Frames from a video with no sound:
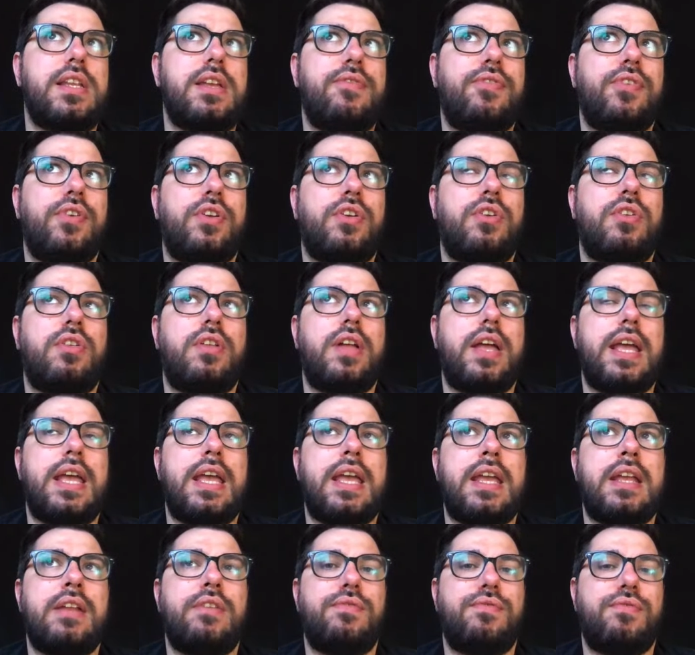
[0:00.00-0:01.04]
difficult
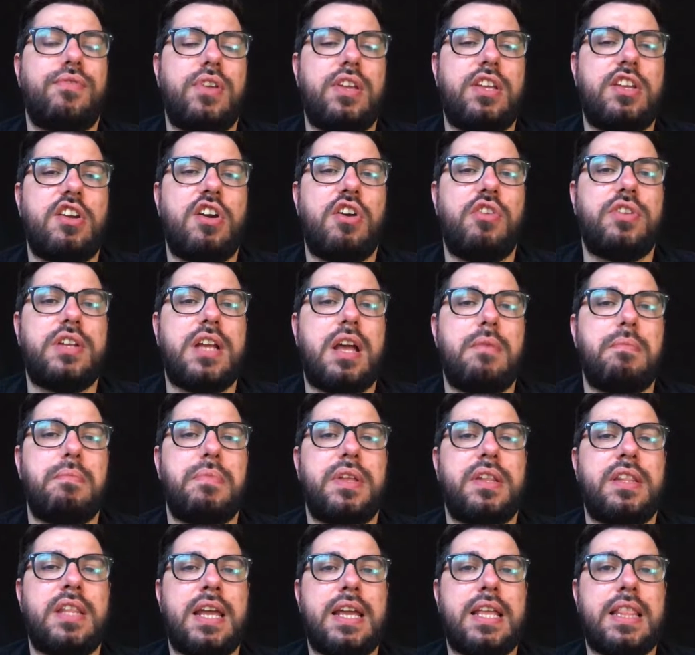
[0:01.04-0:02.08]
in FreeCodeCamp
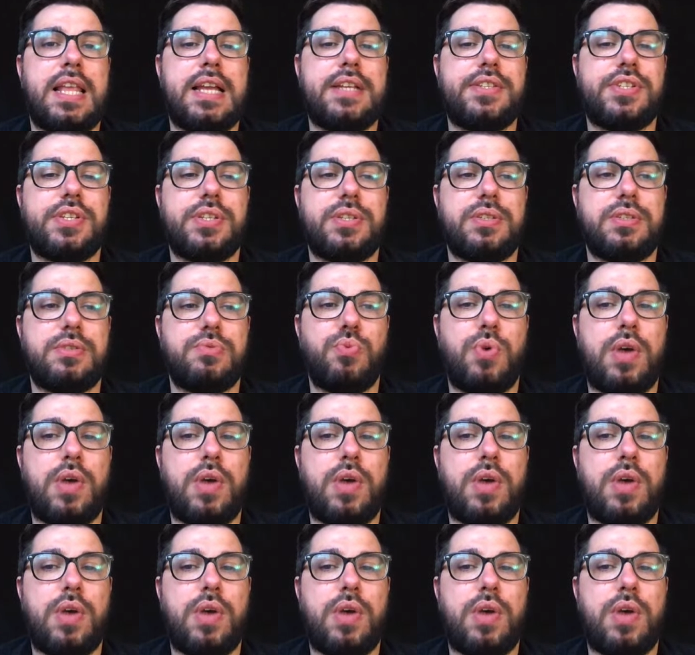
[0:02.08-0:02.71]
in later lessons,